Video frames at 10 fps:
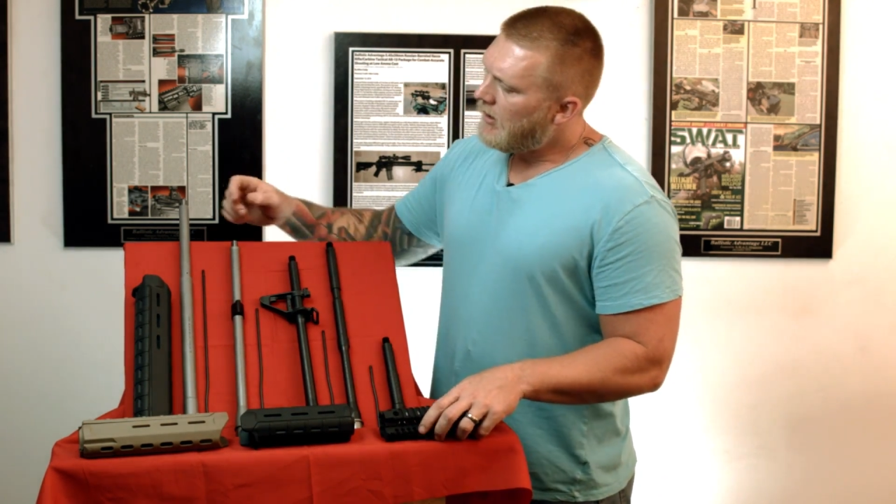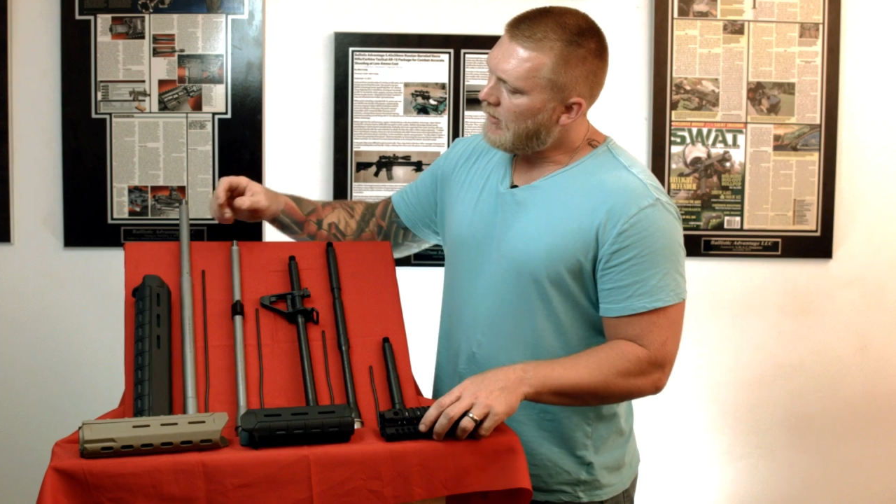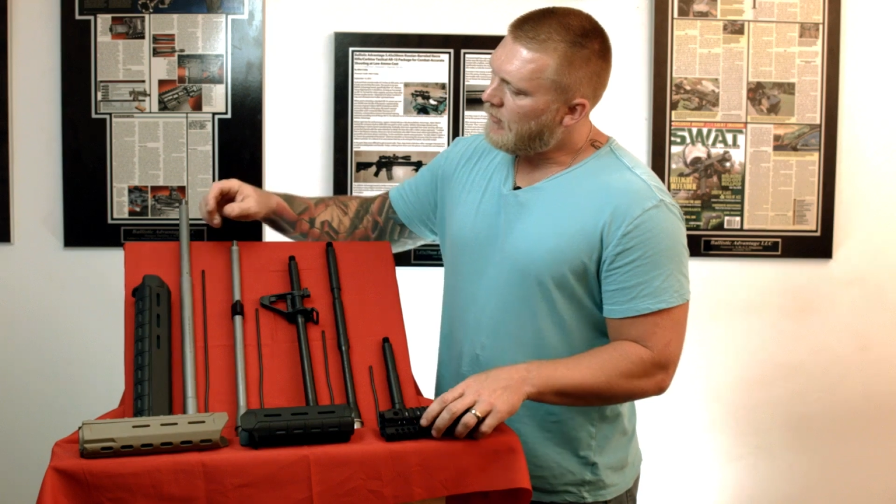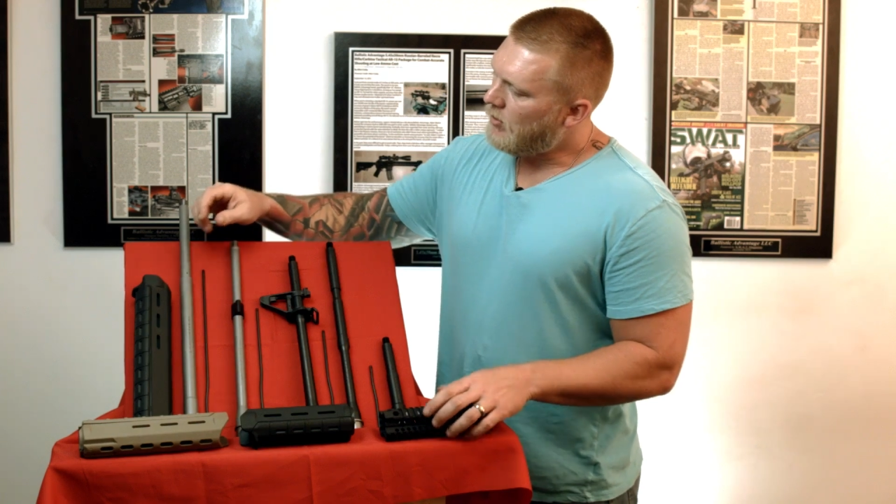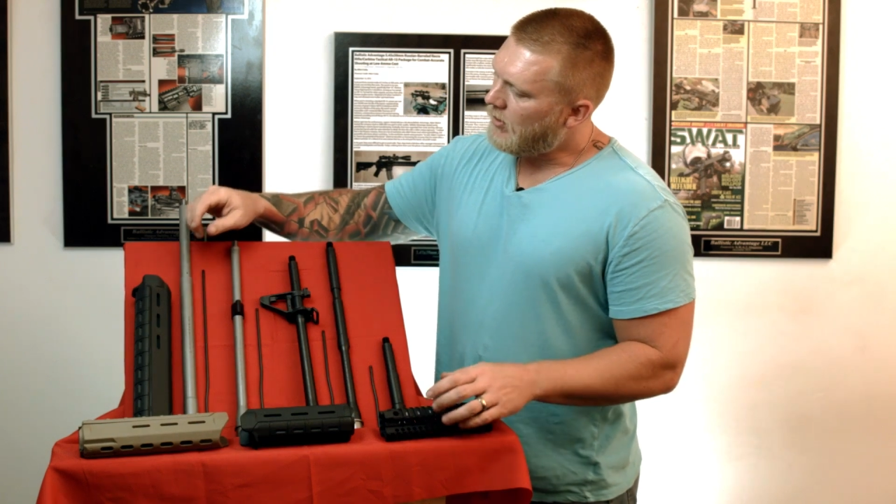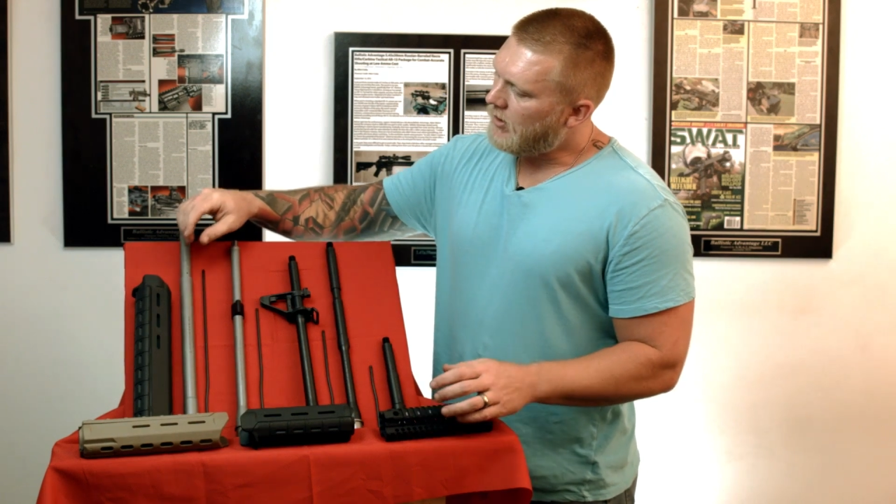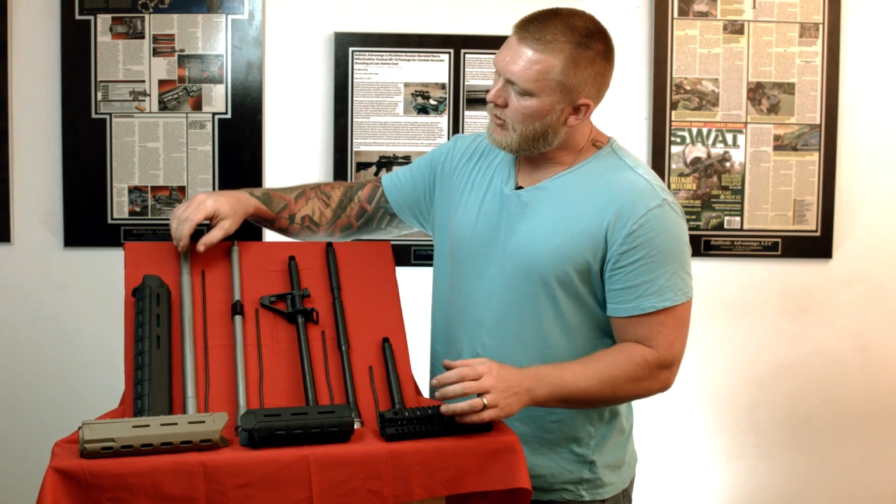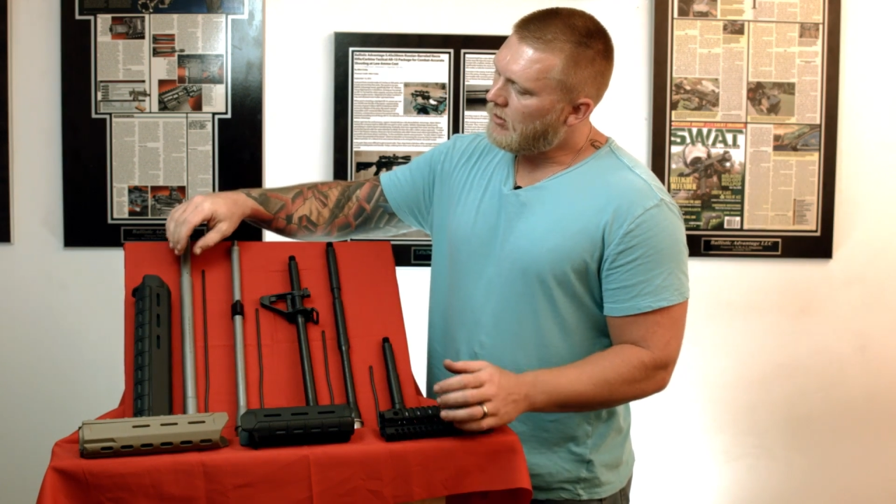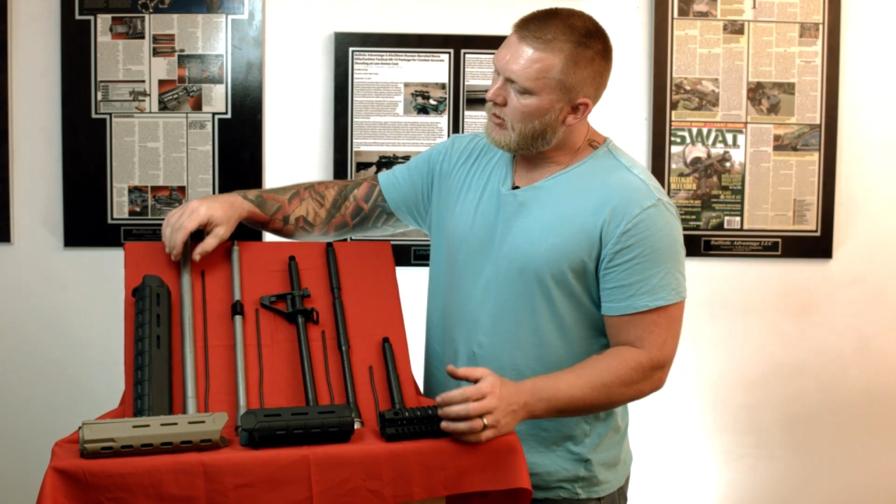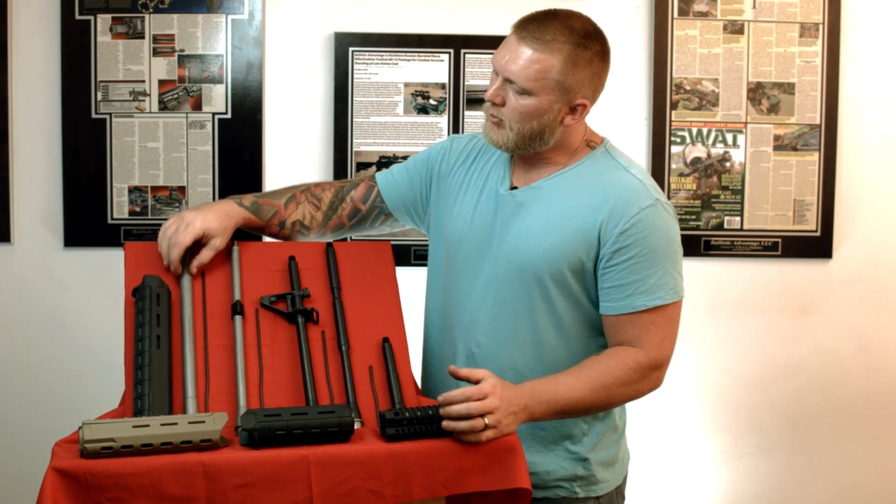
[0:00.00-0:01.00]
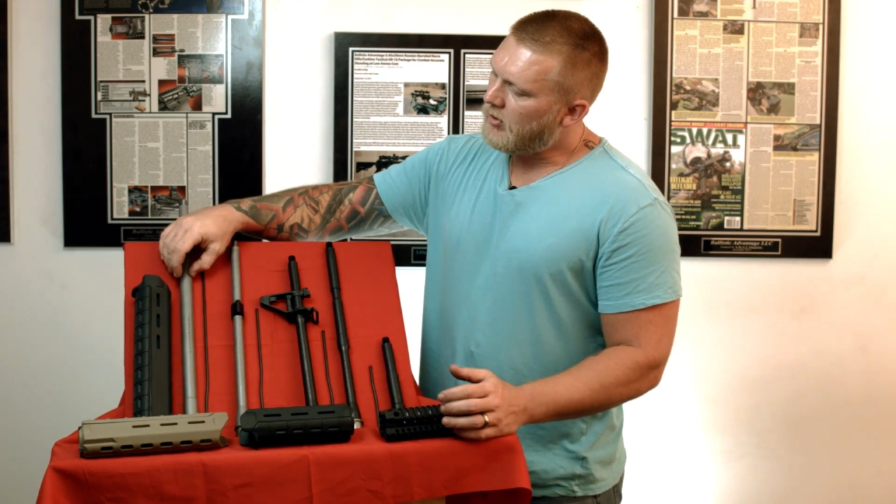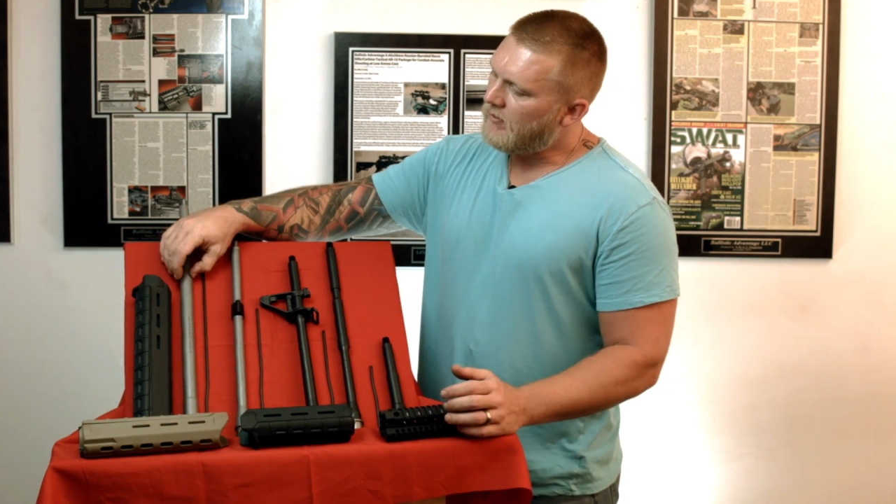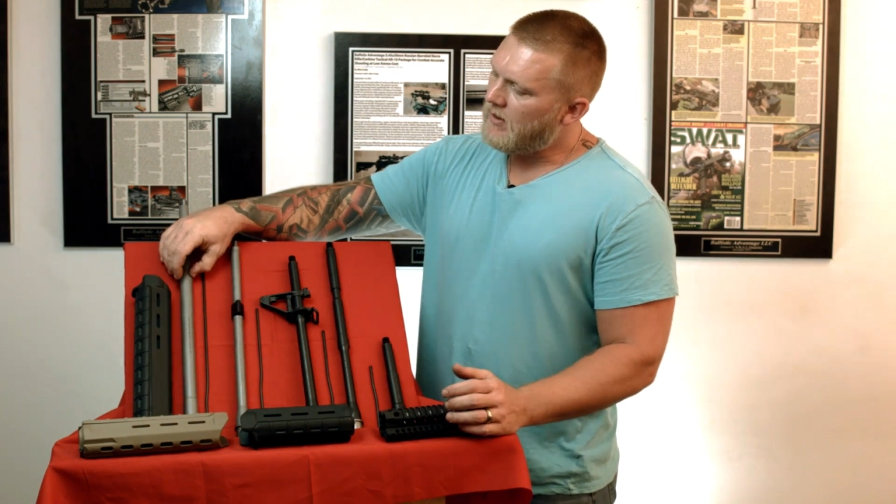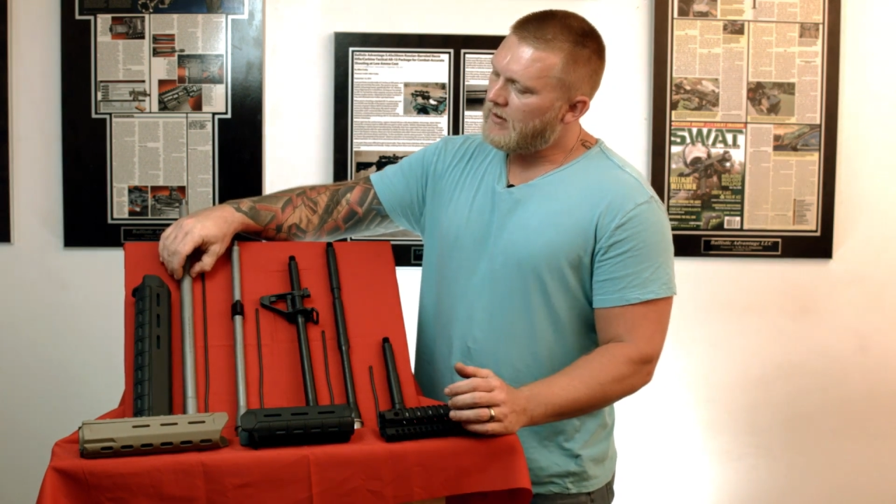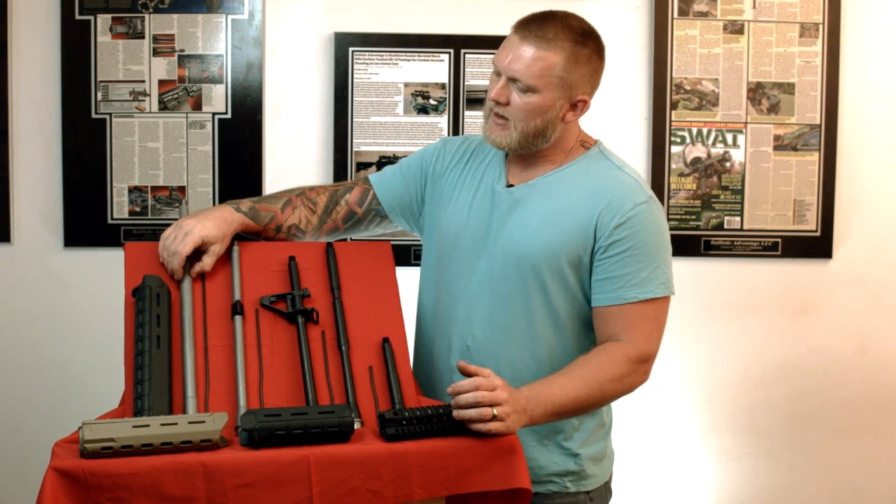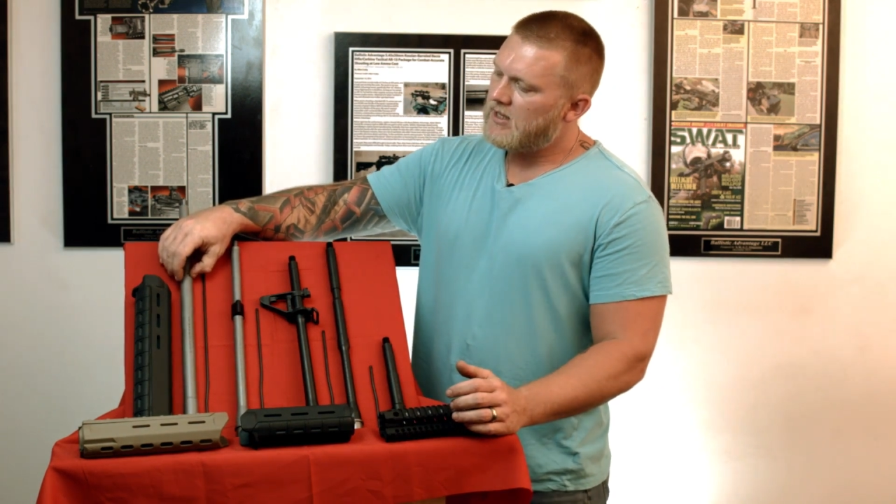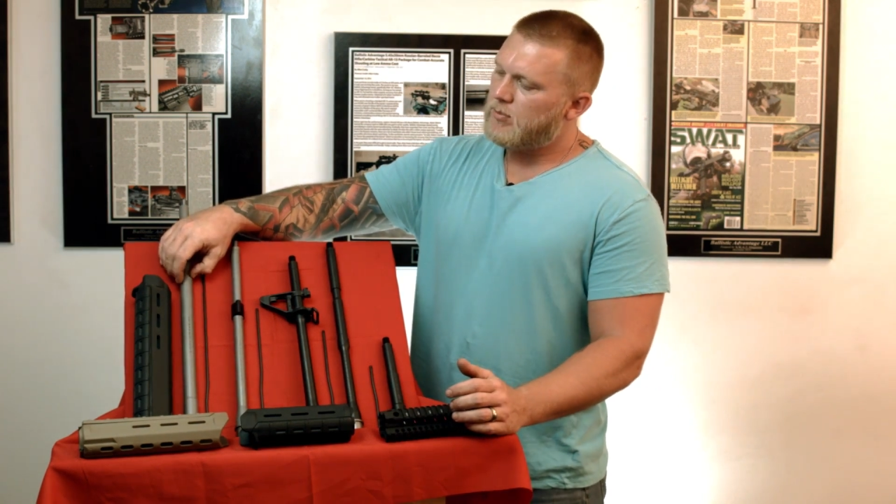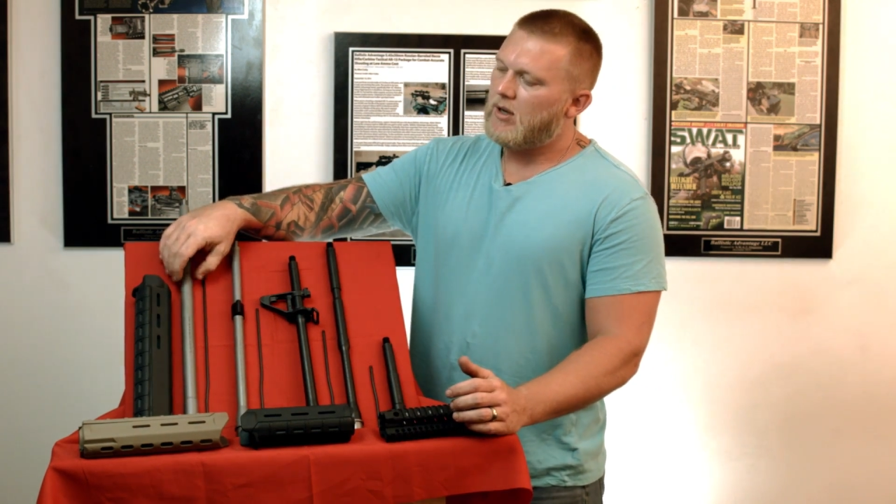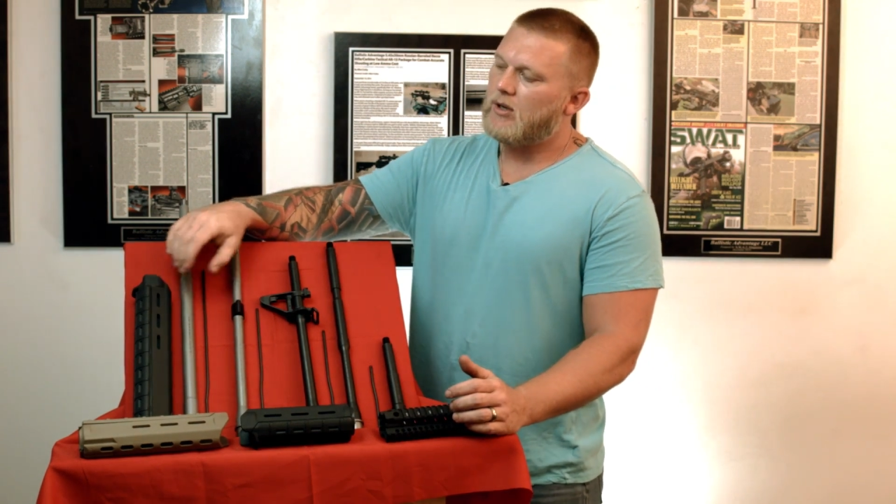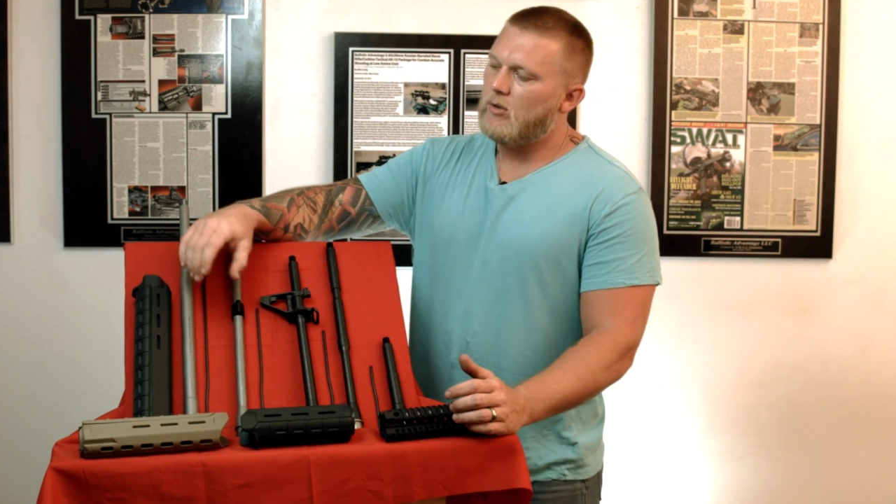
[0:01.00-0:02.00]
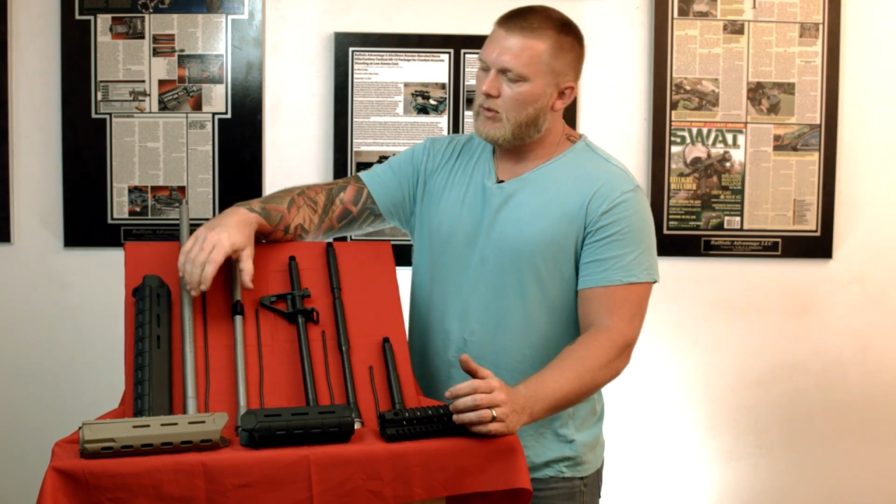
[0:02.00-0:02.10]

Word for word: If you were gonna do a low profile gas block,